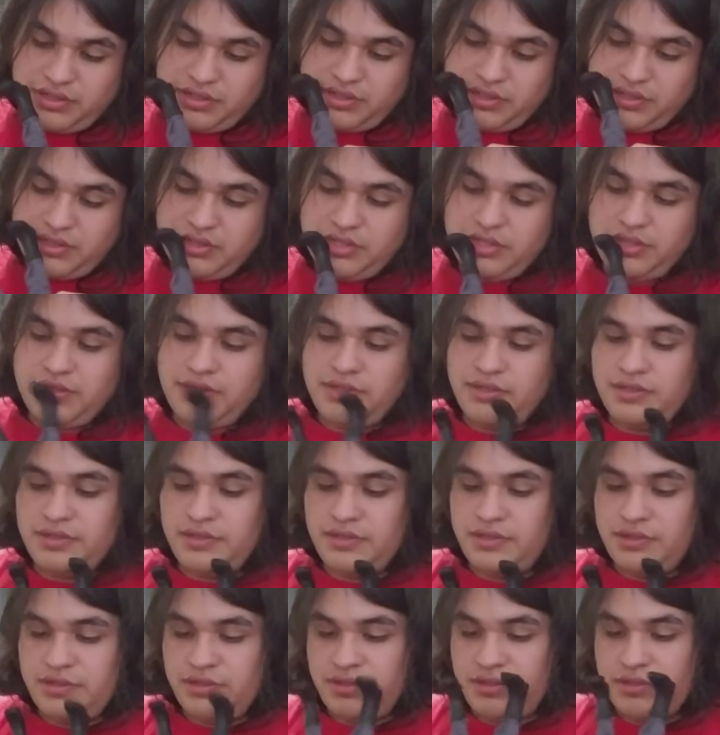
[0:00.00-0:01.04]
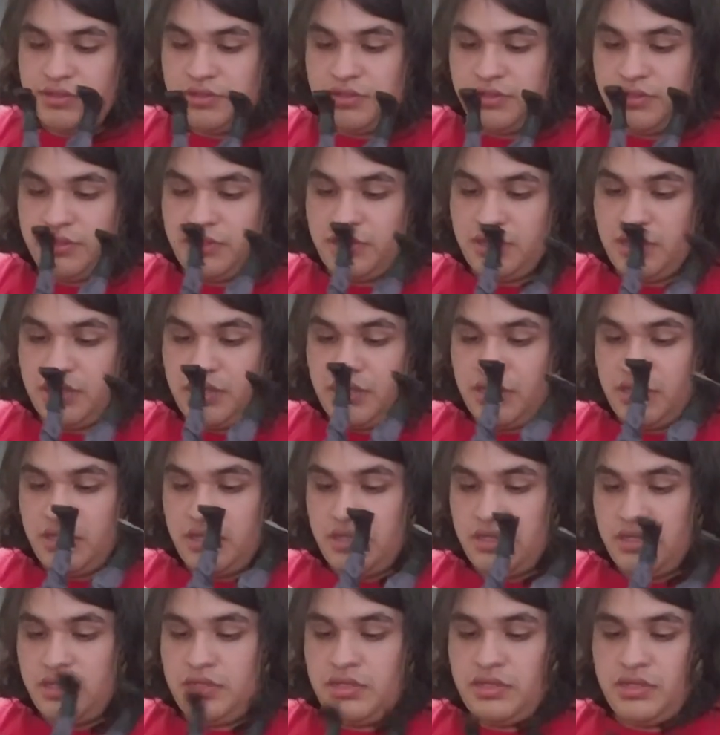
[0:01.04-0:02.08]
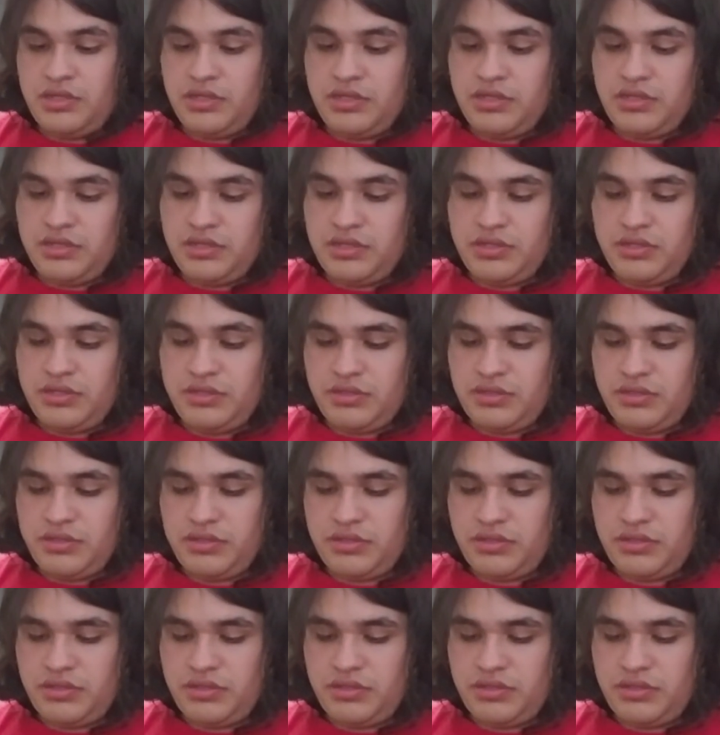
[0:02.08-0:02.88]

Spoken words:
Nobody speaks.